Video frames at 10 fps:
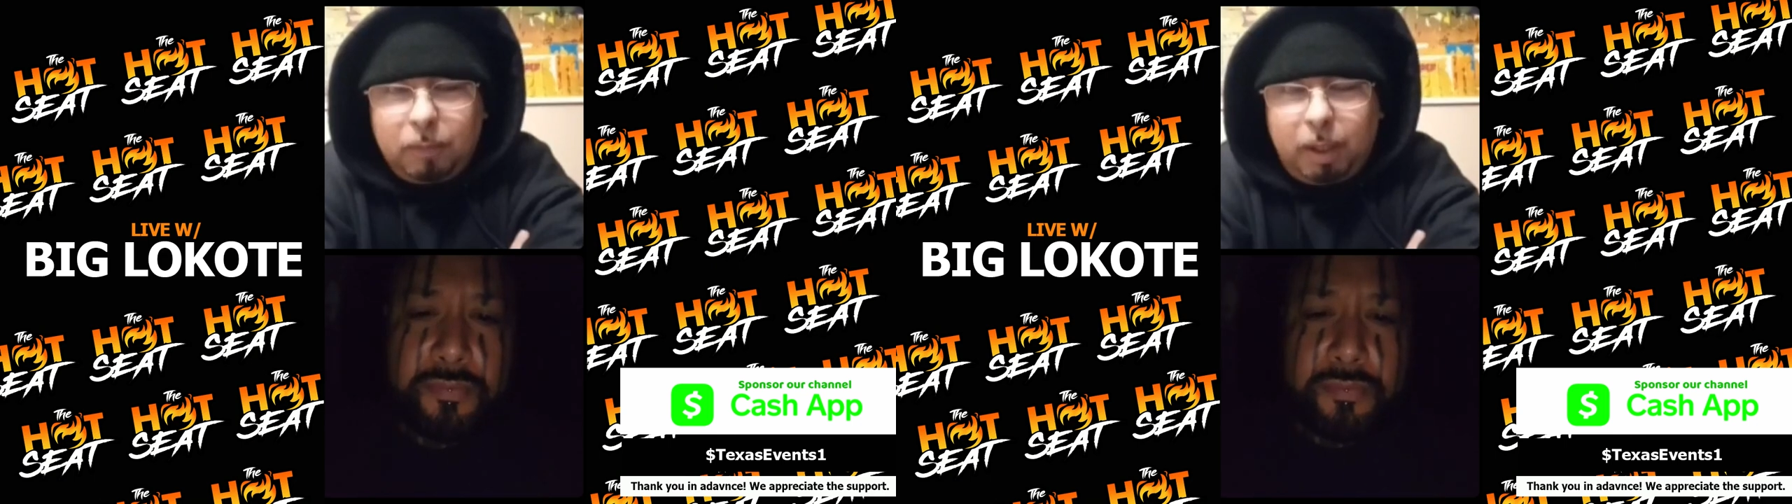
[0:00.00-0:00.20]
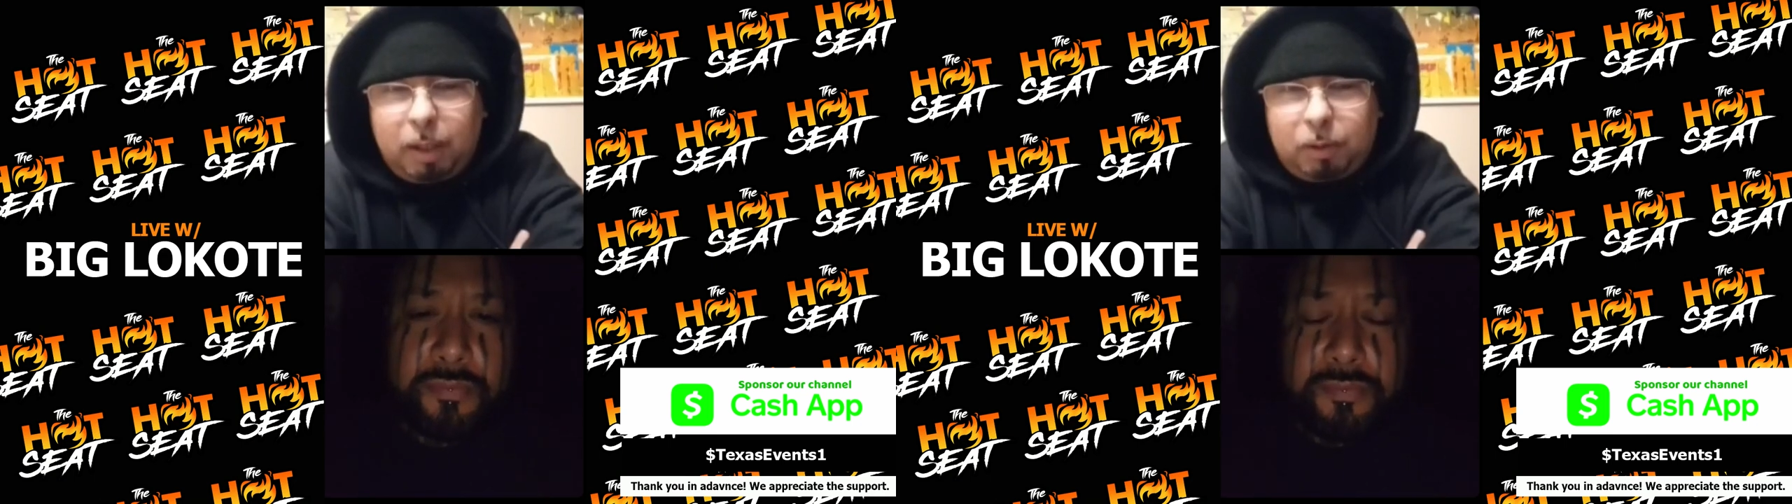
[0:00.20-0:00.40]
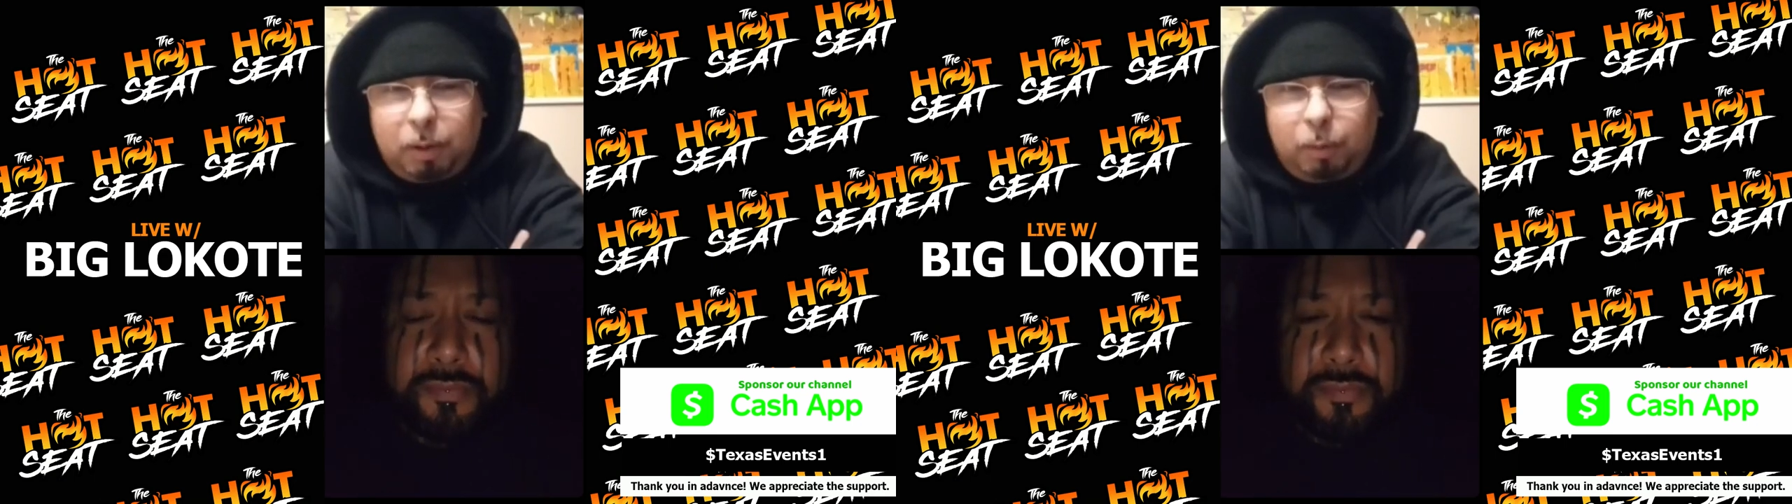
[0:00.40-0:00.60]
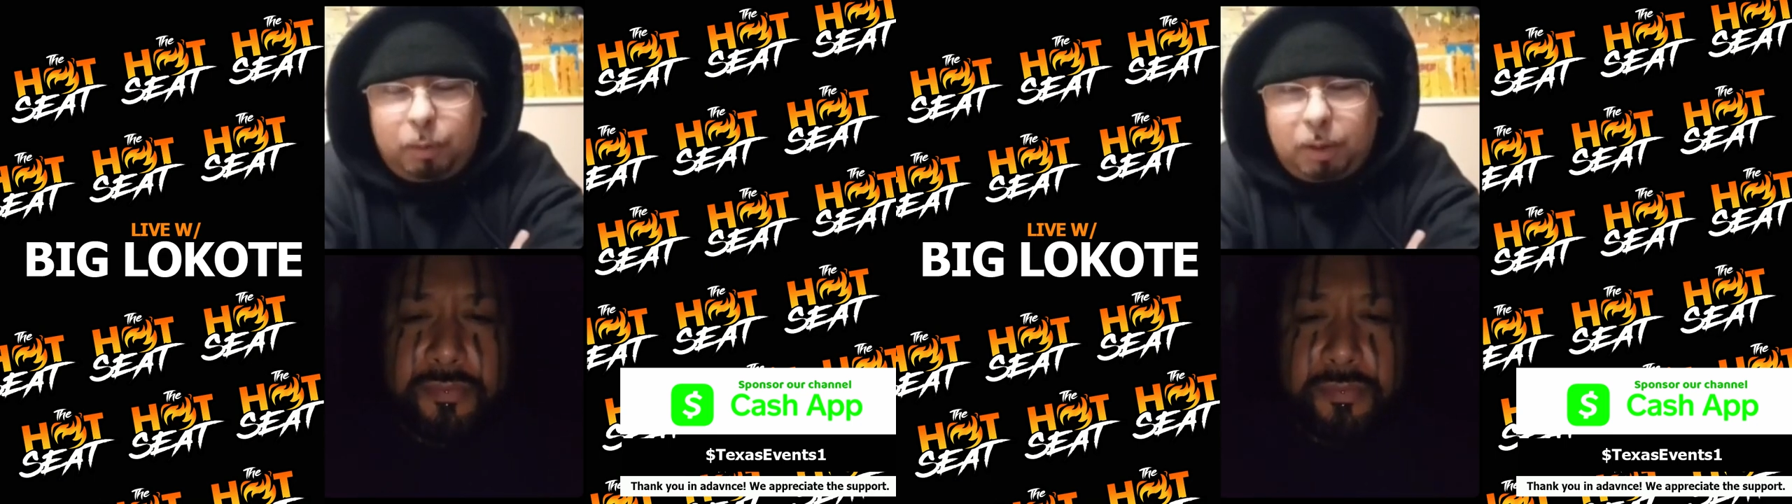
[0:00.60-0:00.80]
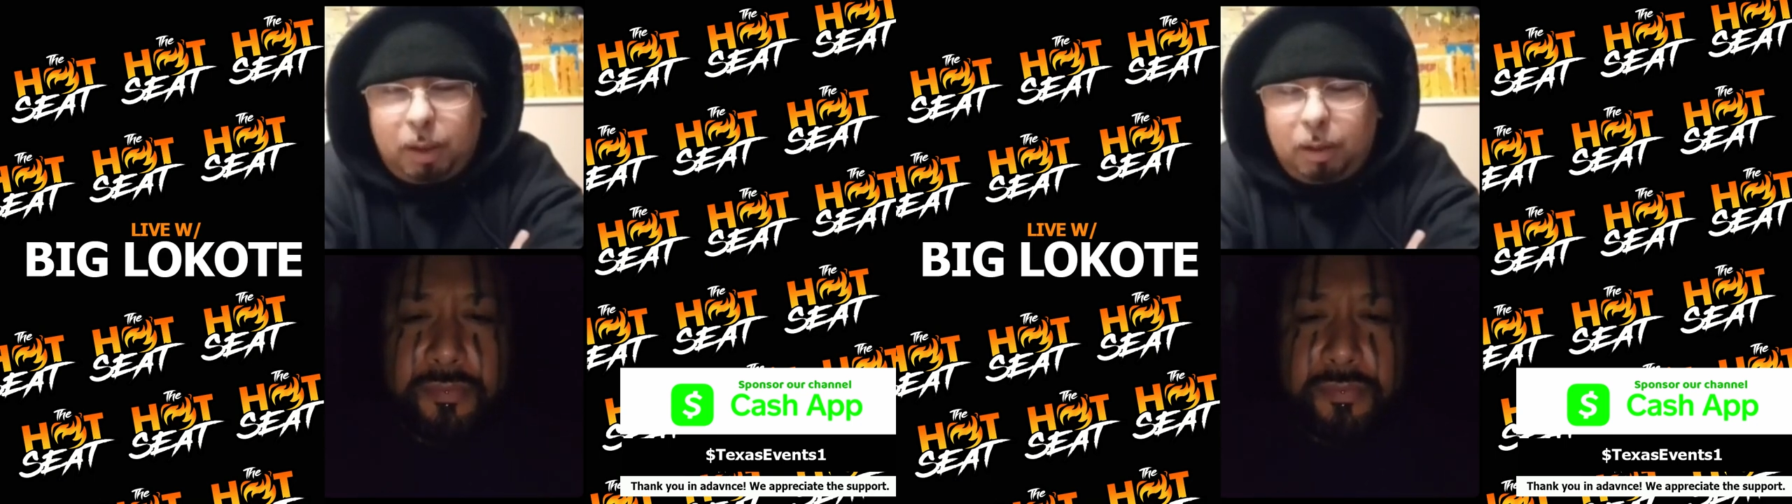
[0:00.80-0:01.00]
it
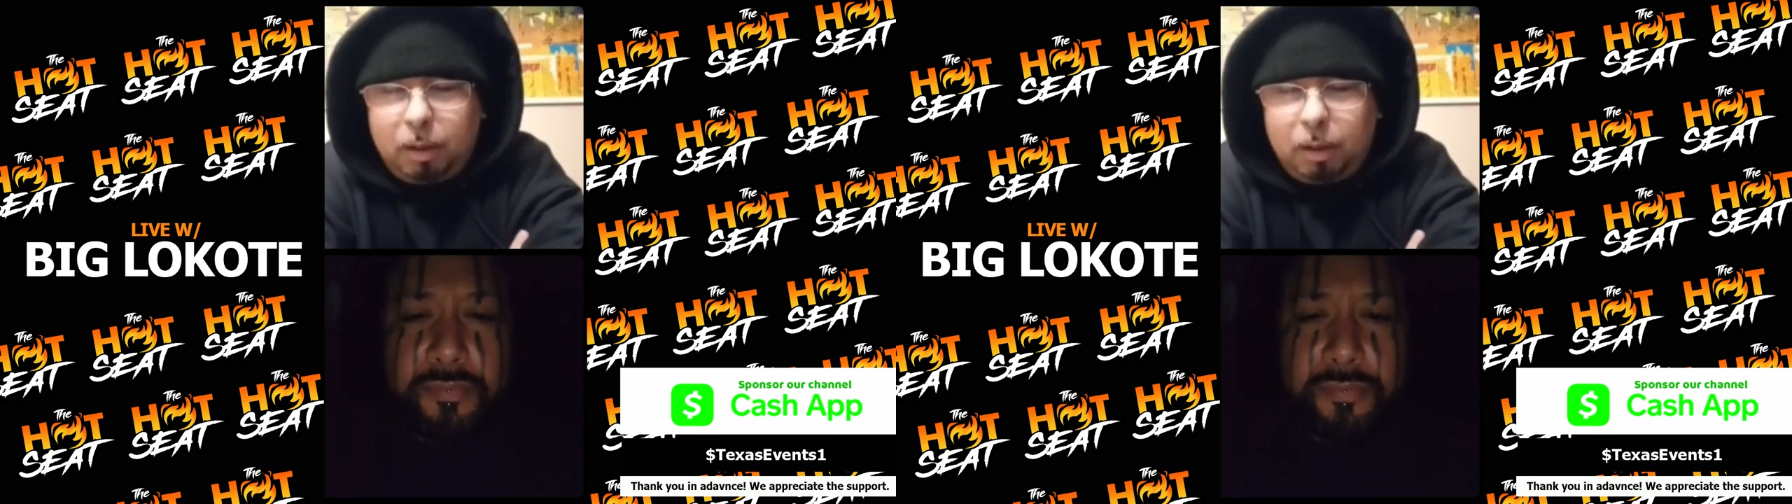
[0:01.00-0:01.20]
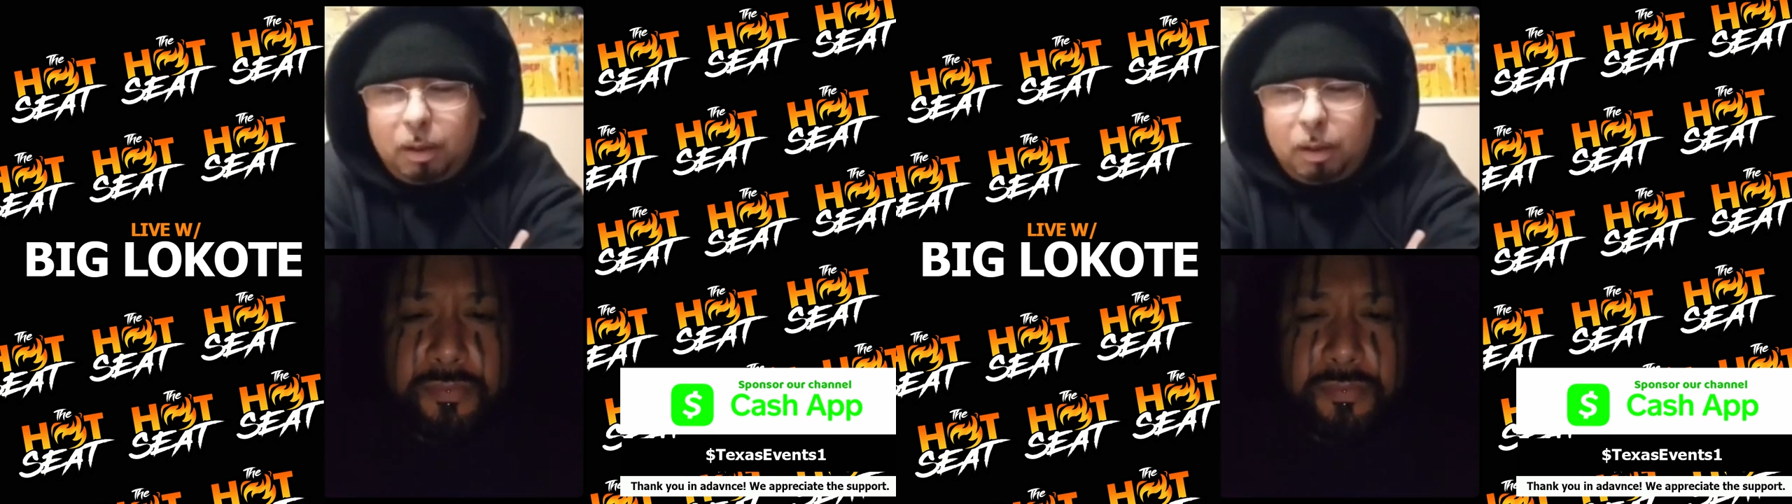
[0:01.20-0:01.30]
was a